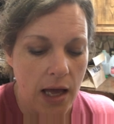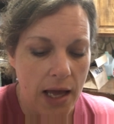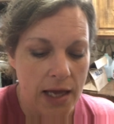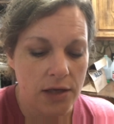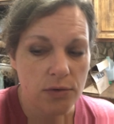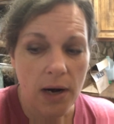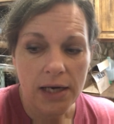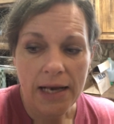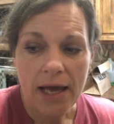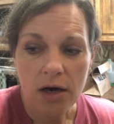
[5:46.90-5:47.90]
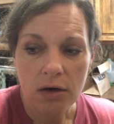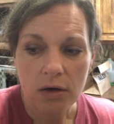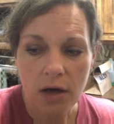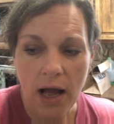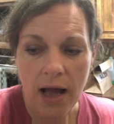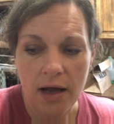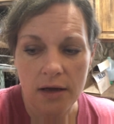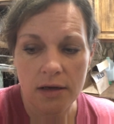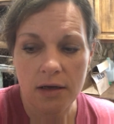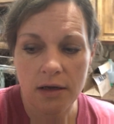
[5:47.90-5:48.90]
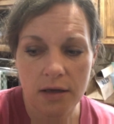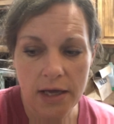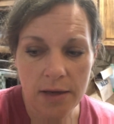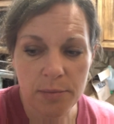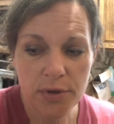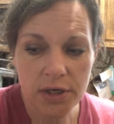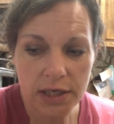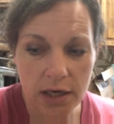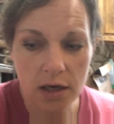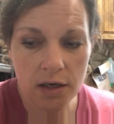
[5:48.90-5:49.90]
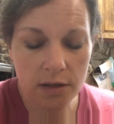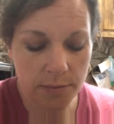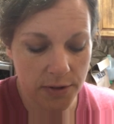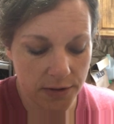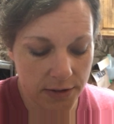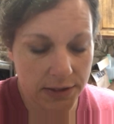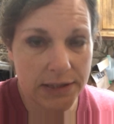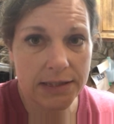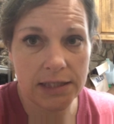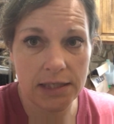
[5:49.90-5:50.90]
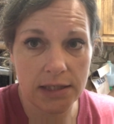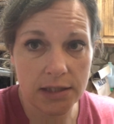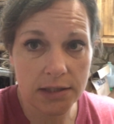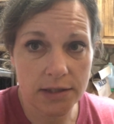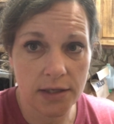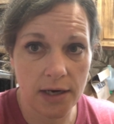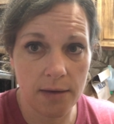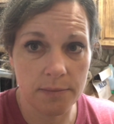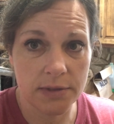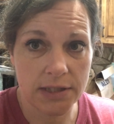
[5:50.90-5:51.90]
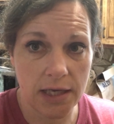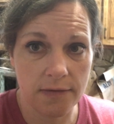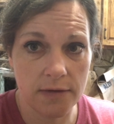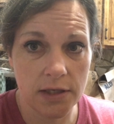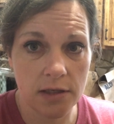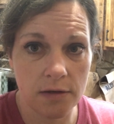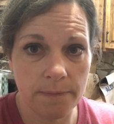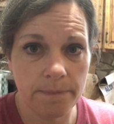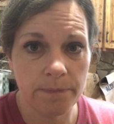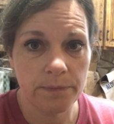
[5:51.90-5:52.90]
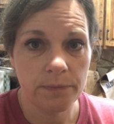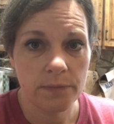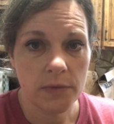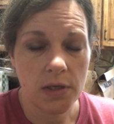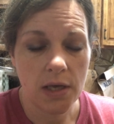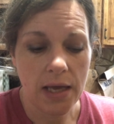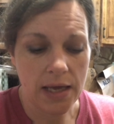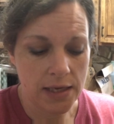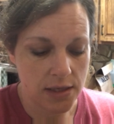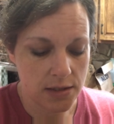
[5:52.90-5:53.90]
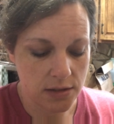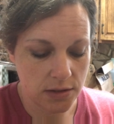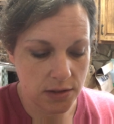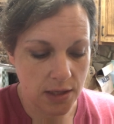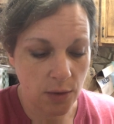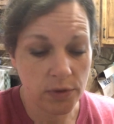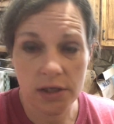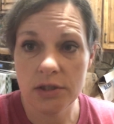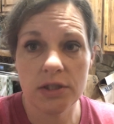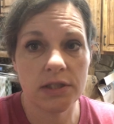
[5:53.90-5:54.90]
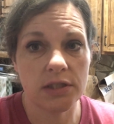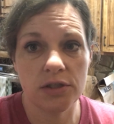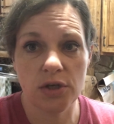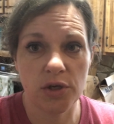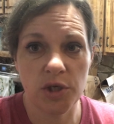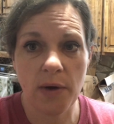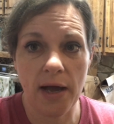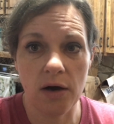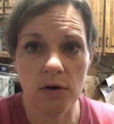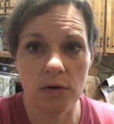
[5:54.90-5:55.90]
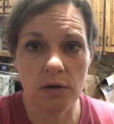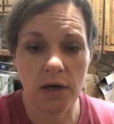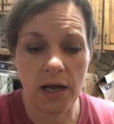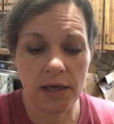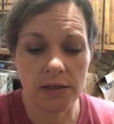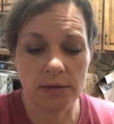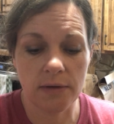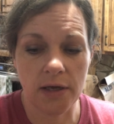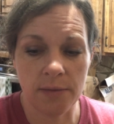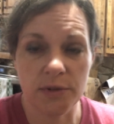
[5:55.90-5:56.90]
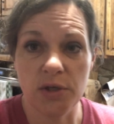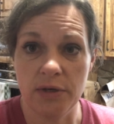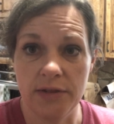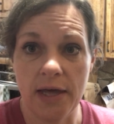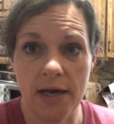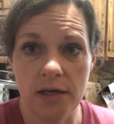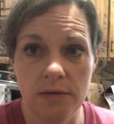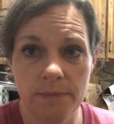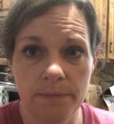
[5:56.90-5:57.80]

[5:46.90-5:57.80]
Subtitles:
And right now I am putting up the seeds that I'm saving, and I wanted just to show you how I am doing that.